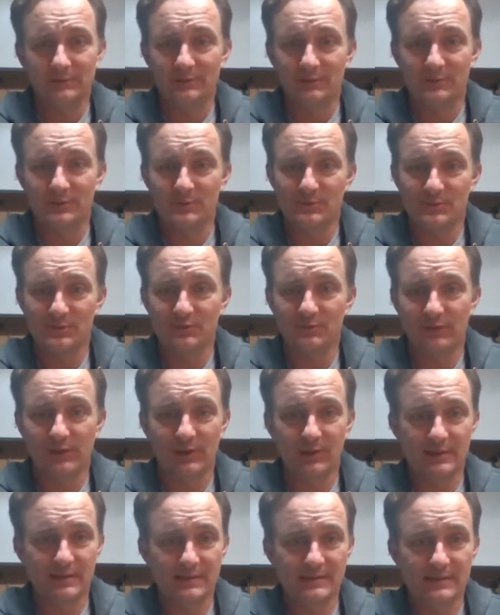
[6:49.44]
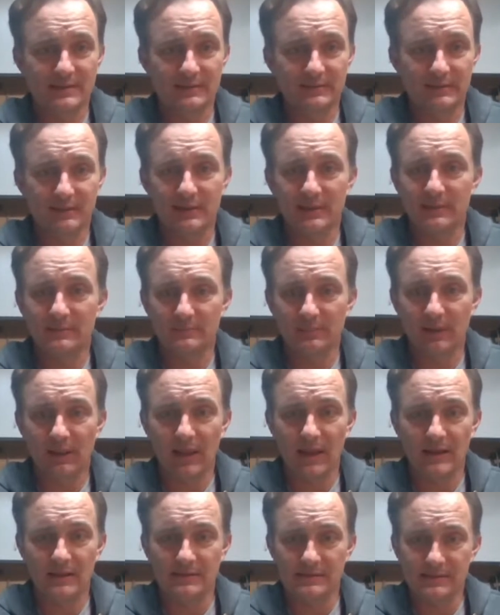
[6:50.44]
Those ones are fairly easy to find. And
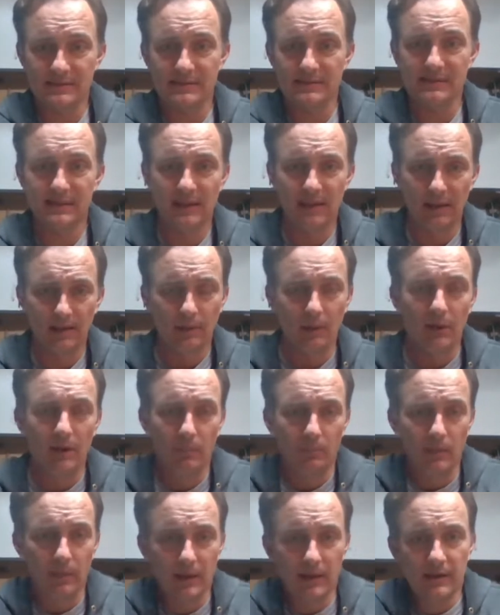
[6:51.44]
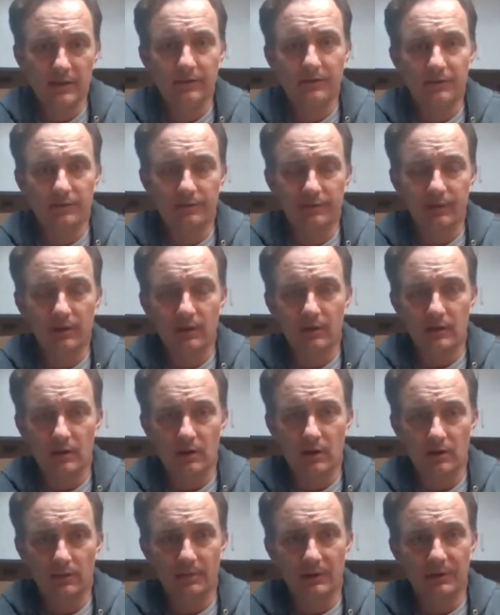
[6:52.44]
planets are fairly
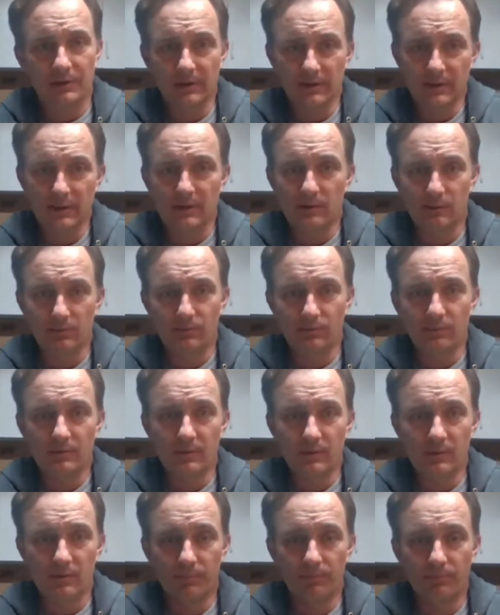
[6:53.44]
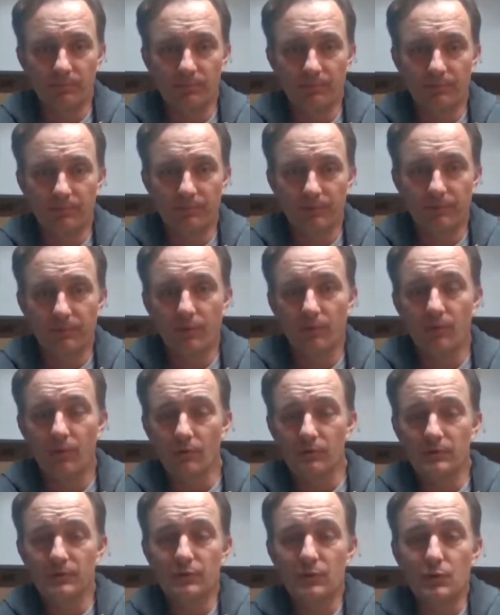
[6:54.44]
common. Now, for
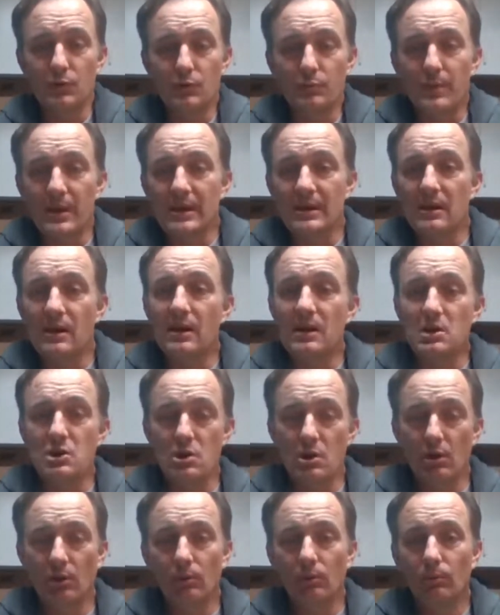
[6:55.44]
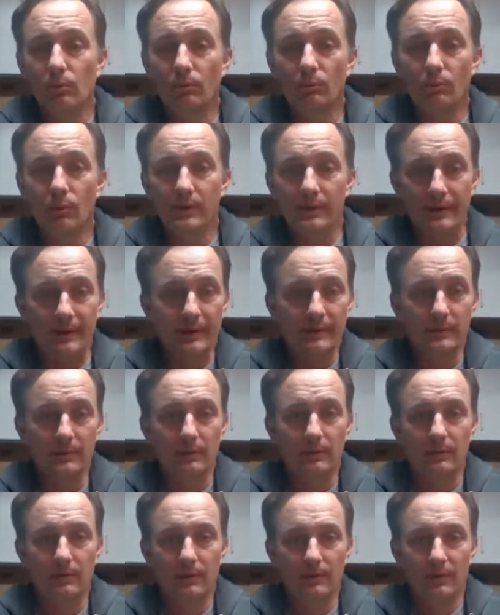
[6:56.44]
those of you who may not know what a
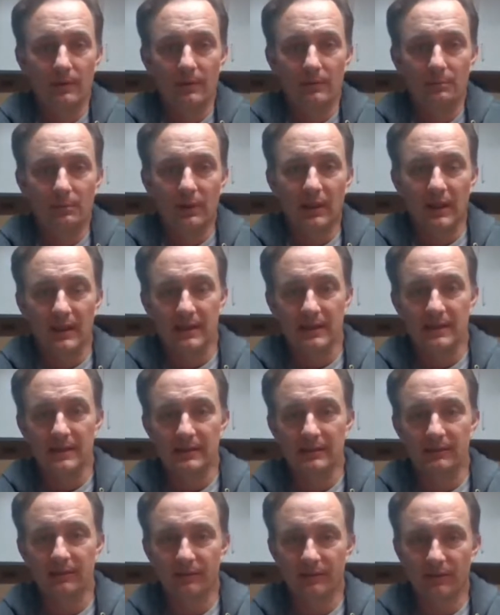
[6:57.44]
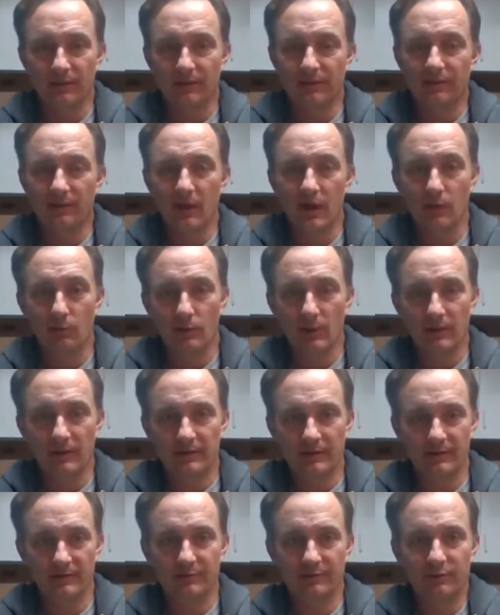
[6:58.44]
planet is in the sky
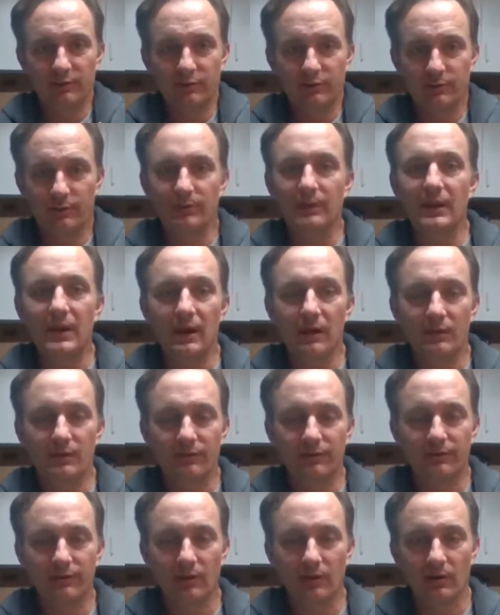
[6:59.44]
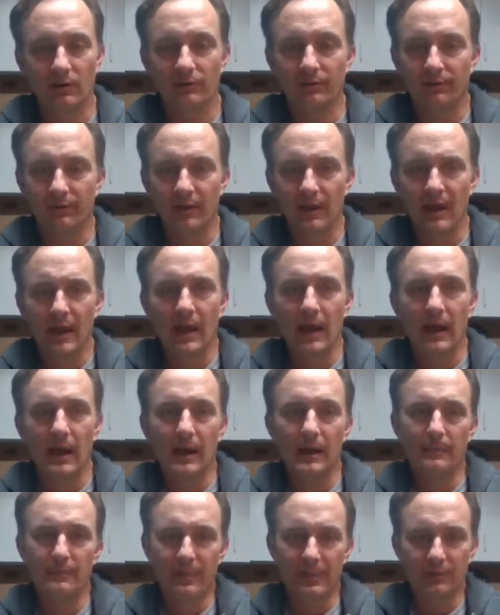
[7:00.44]
relative to the other stars,
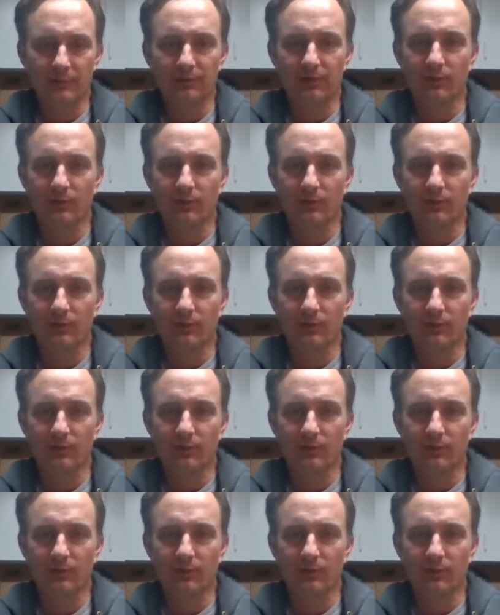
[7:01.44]
there's